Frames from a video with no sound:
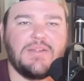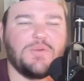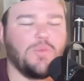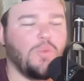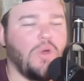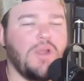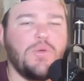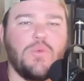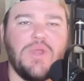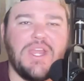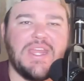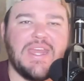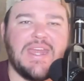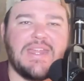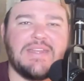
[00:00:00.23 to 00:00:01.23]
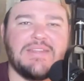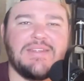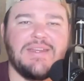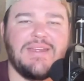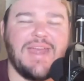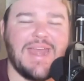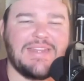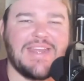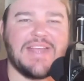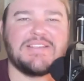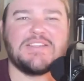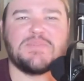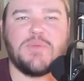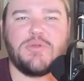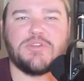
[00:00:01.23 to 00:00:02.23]
What a weekend at
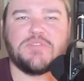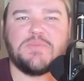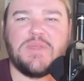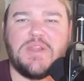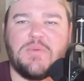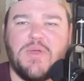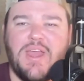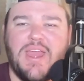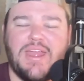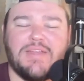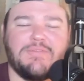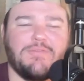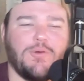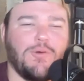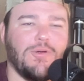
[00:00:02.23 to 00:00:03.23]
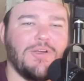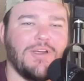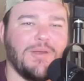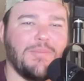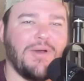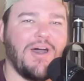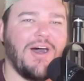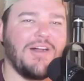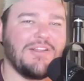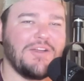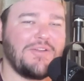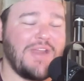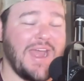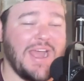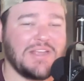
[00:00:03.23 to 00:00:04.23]
Texas Motor Speedway for Apollo
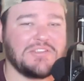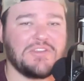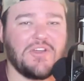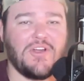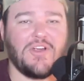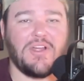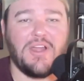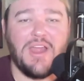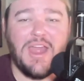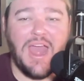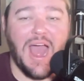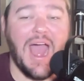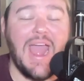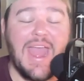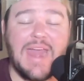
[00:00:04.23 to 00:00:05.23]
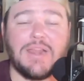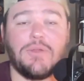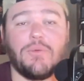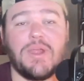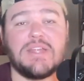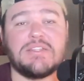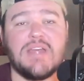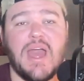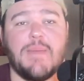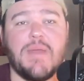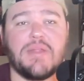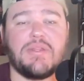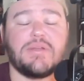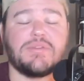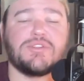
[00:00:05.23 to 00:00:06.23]
NASCAR. I had a great time out
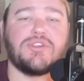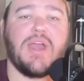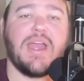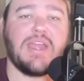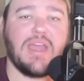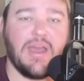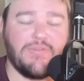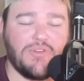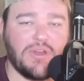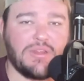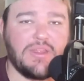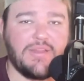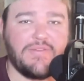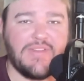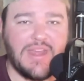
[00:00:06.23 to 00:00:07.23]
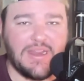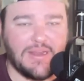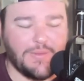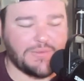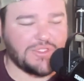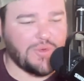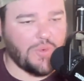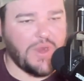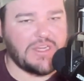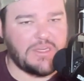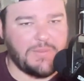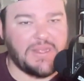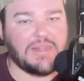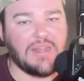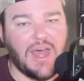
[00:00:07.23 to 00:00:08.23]
there at the track covering the event. It was great to
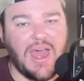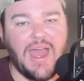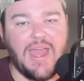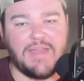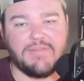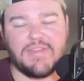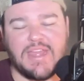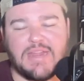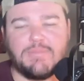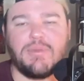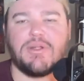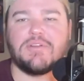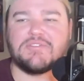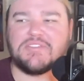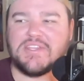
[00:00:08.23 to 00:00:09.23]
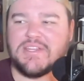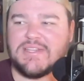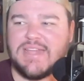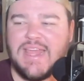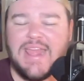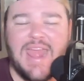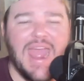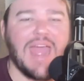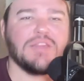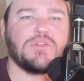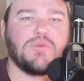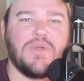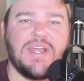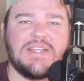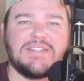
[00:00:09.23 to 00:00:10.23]
be live in person at the
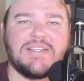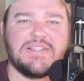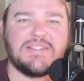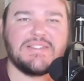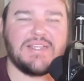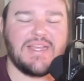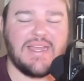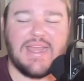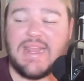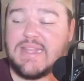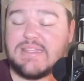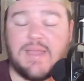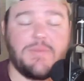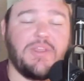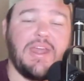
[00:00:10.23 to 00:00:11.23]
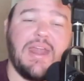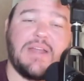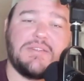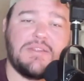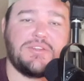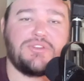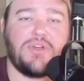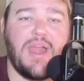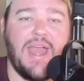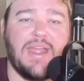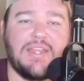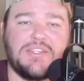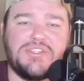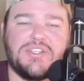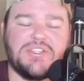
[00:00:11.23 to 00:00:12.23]
races. Anytime you get out to the track,
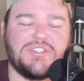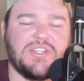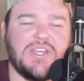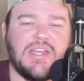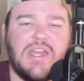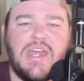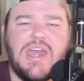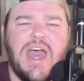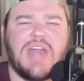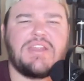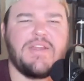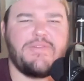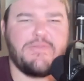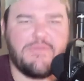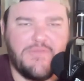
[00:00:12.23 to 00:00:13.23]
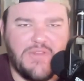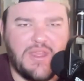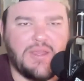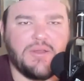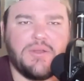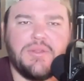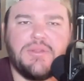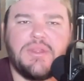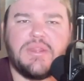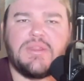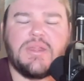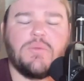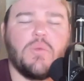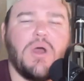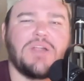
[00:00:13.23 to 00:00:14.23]
it's just a different feel
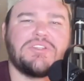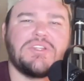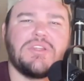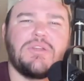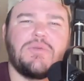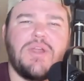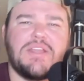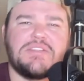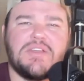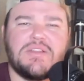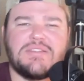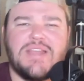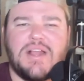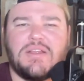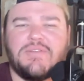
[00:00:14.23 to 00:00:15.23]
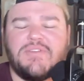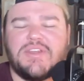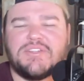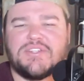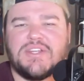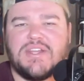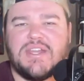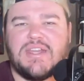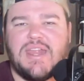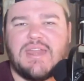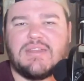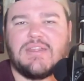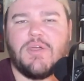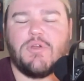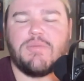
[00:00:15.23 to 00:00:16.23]
than watching the race on television
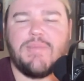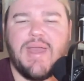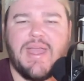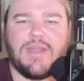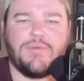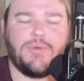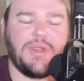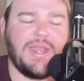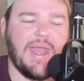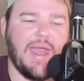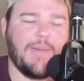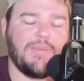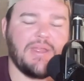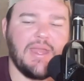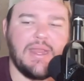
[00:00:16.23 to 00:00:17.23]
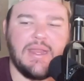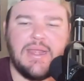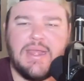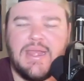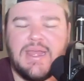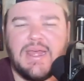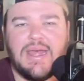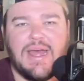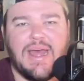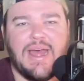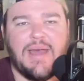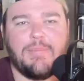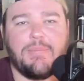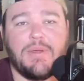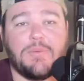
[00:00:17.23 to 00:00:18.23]
and going back and recapping it.
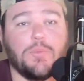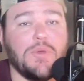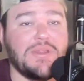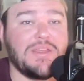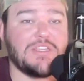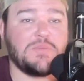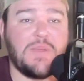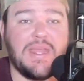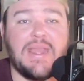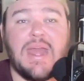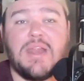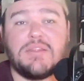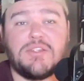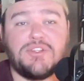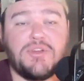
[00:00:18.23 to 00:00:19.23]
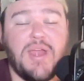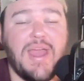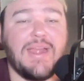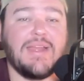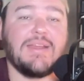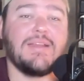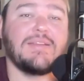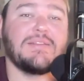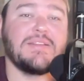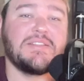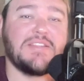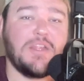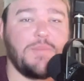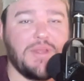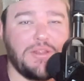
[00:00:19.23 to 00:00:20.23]
But with us being out at the track, this is
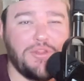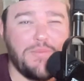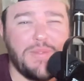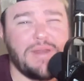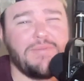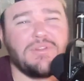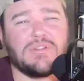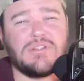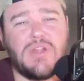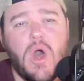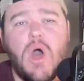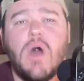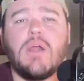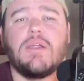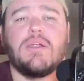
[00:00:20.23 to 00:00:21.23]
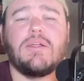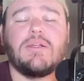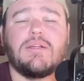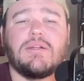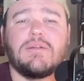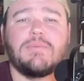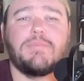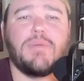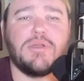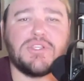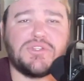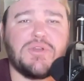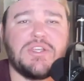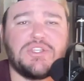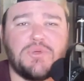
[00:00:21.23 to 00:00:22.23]
going to be a little bit of a longer post
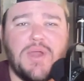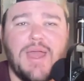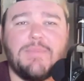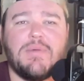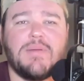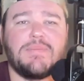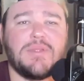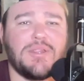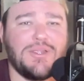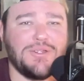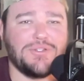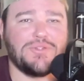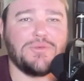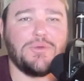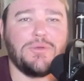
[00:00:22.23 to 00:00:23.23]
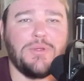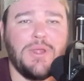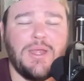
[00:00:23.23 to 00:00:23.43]
race wrap up than usual.